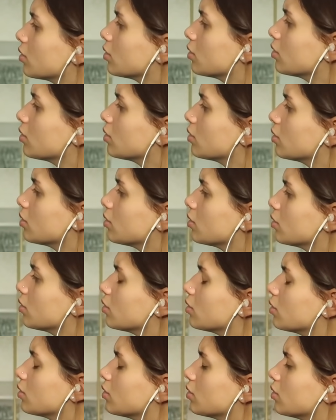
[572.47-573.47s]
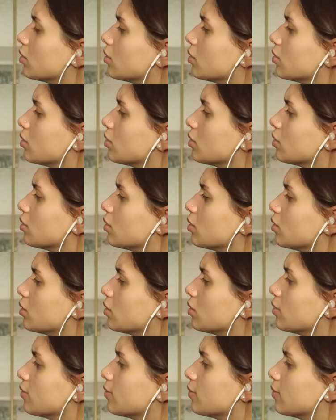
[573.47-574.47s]

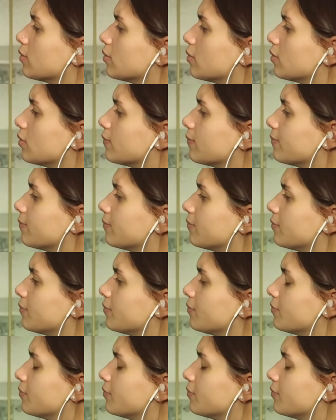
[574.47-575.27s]
(not speaking)